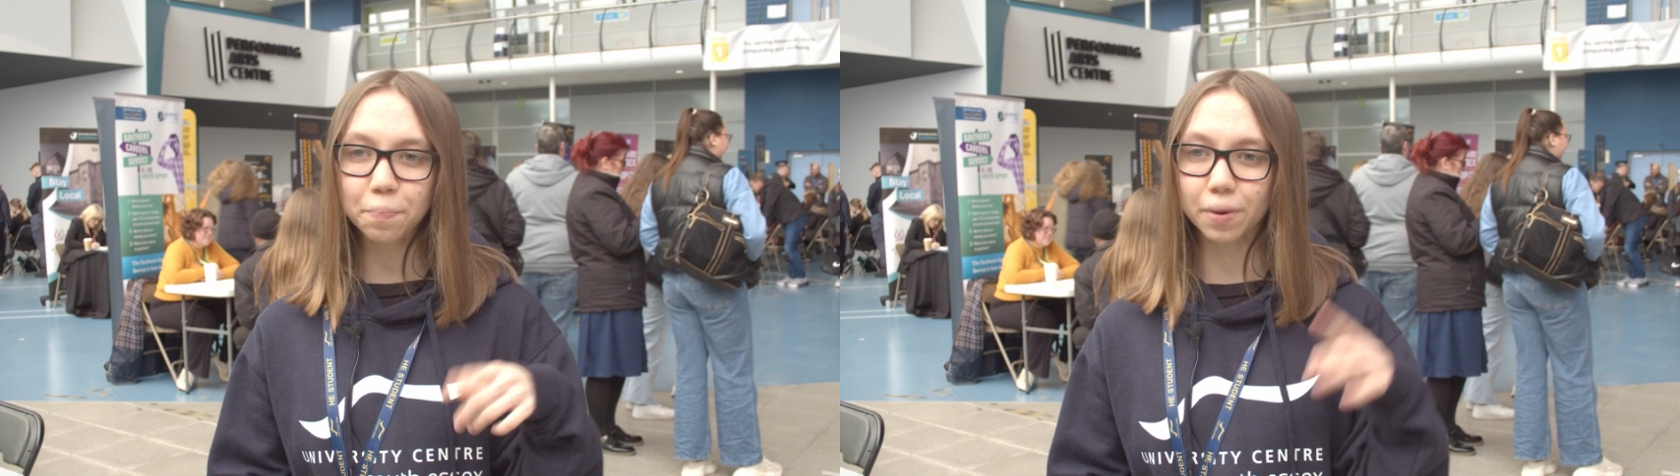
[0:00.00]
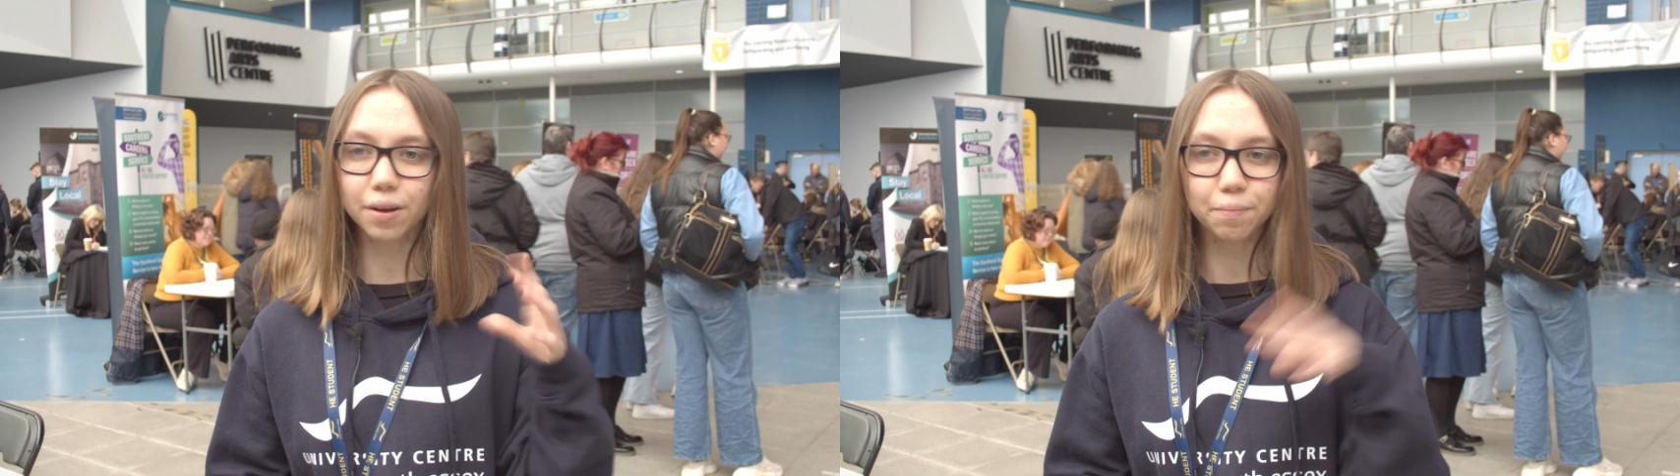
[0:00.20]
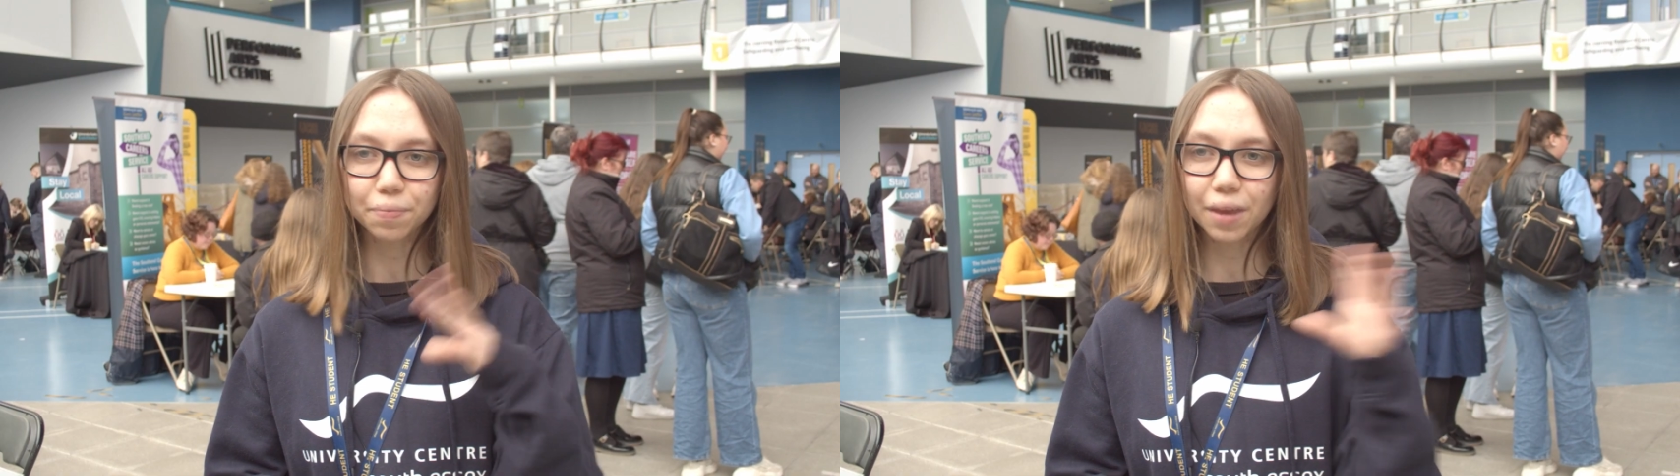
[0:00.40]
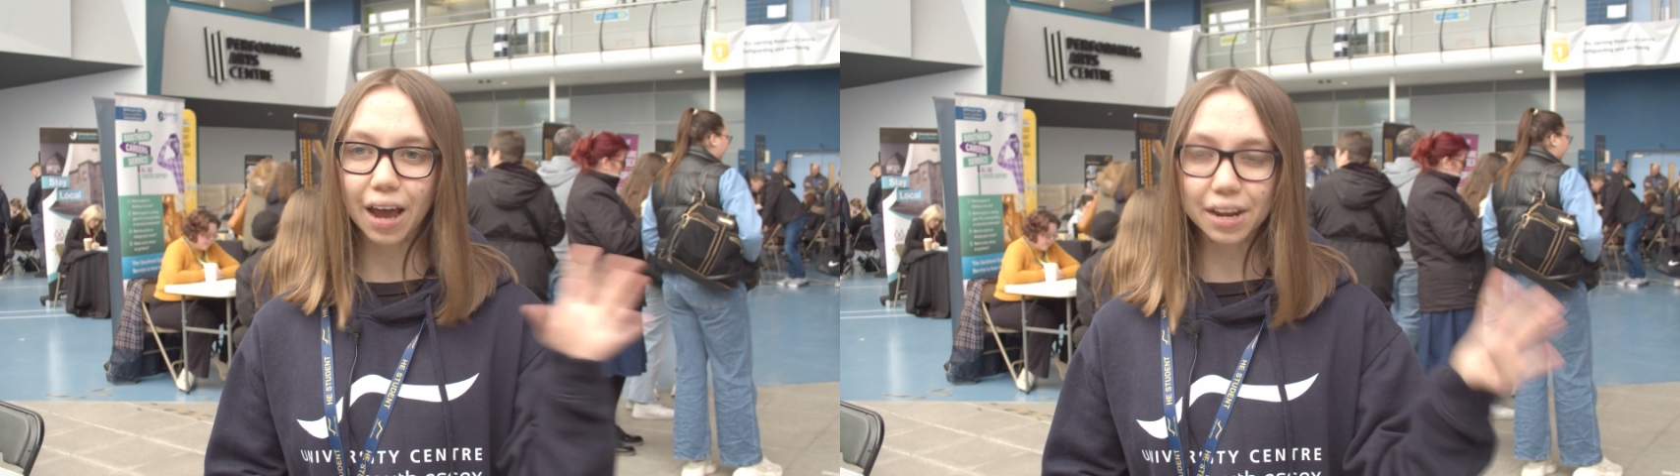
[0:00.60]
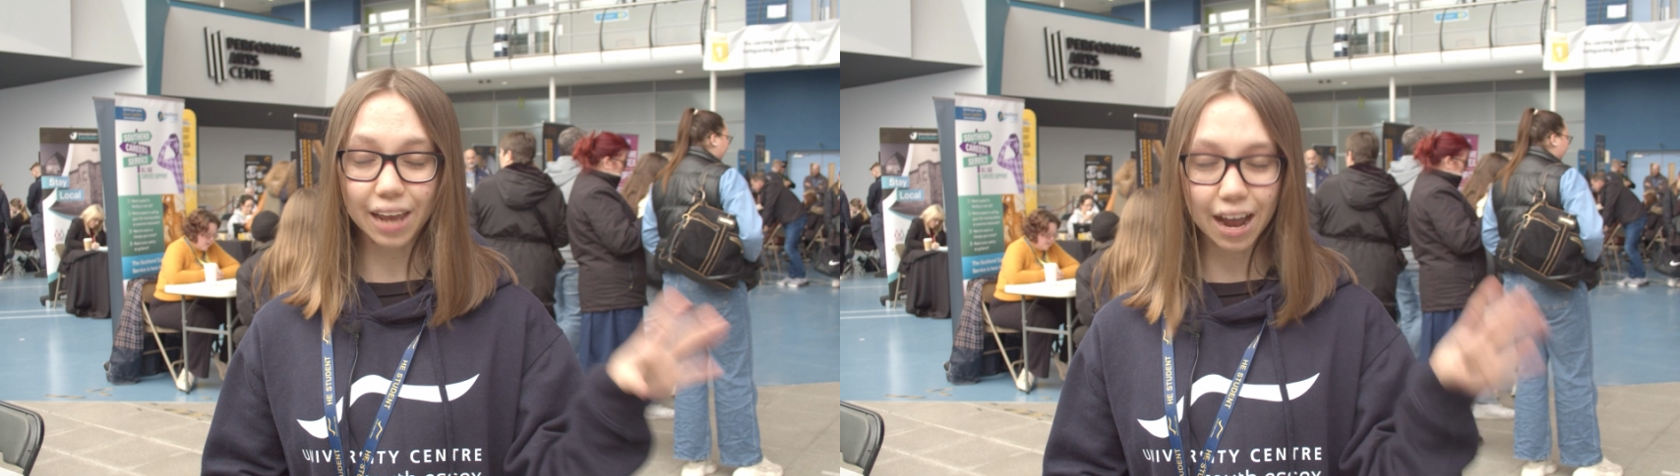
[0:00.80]
but
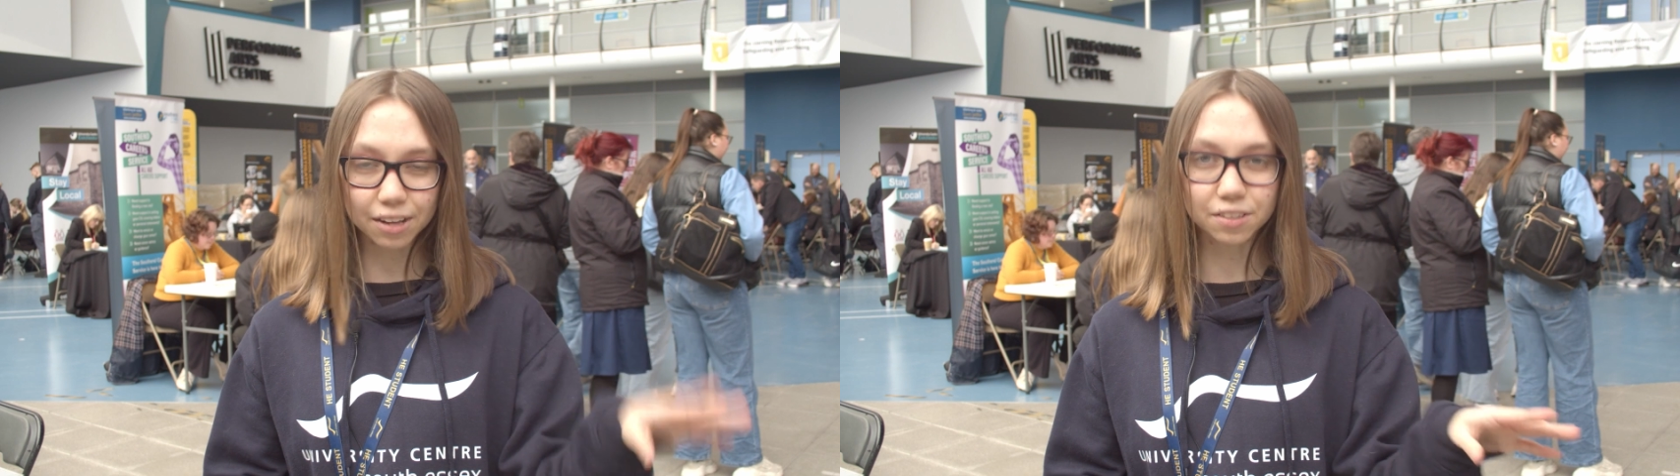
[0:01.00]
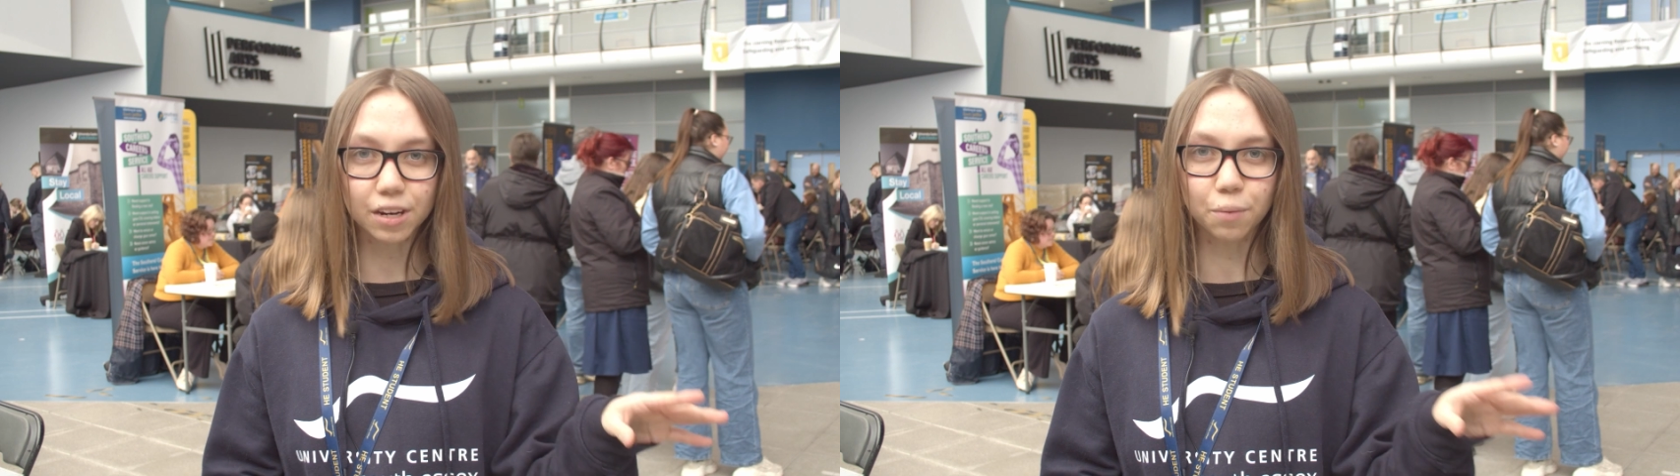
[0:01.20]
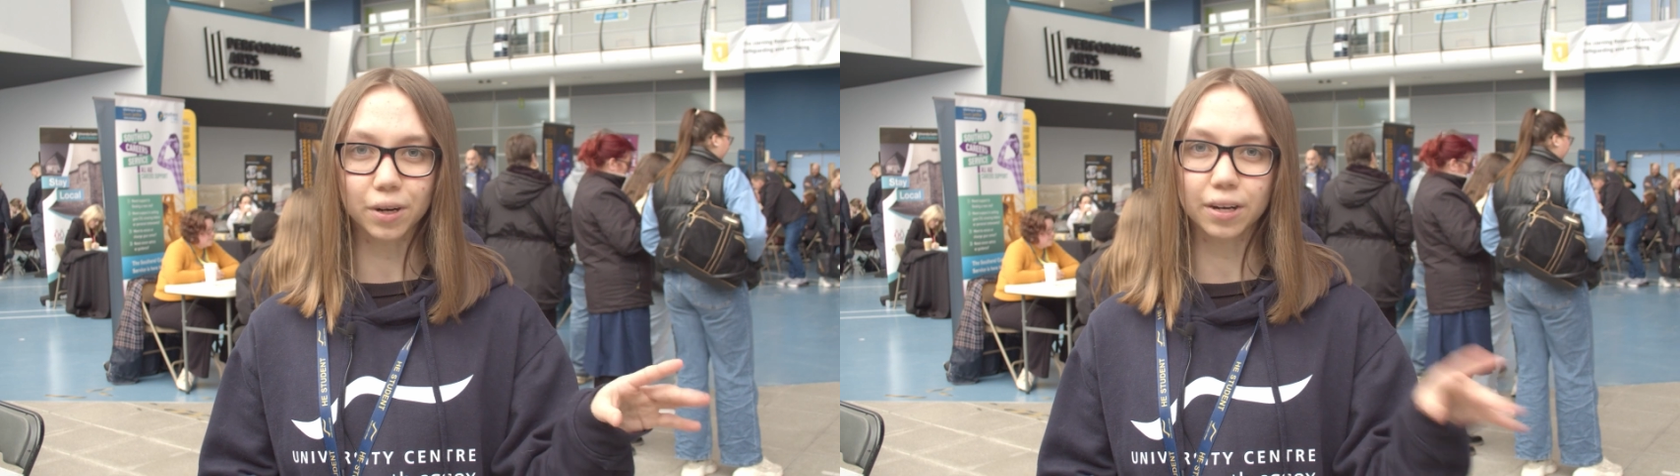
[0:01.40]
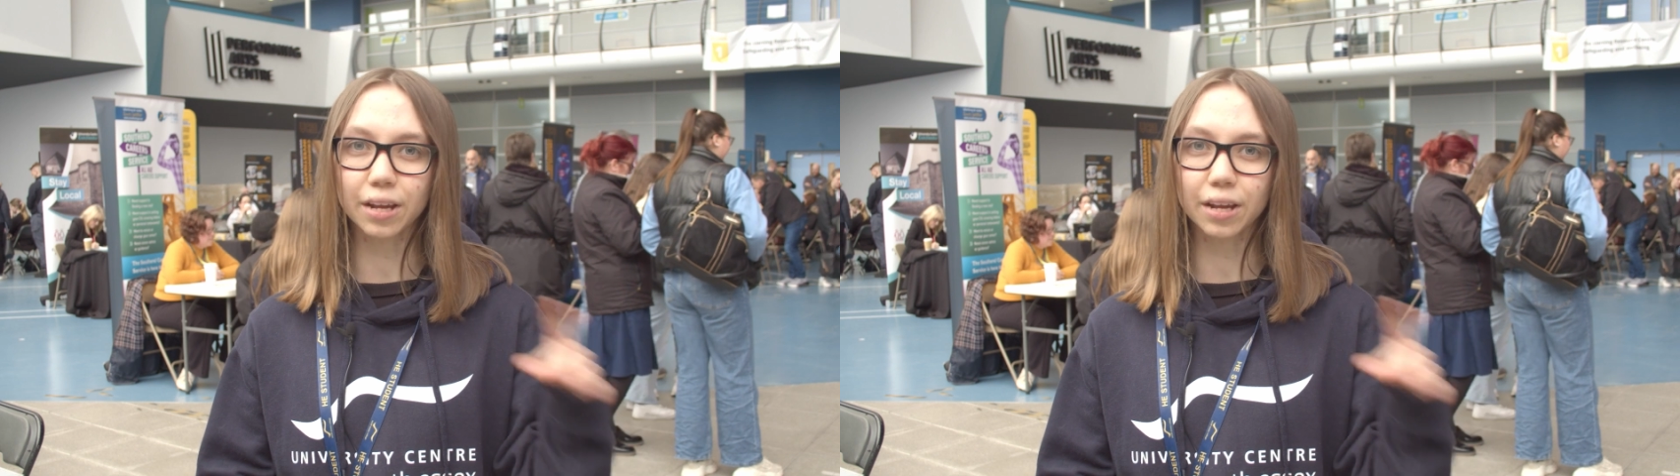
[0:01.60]
I had a counselling one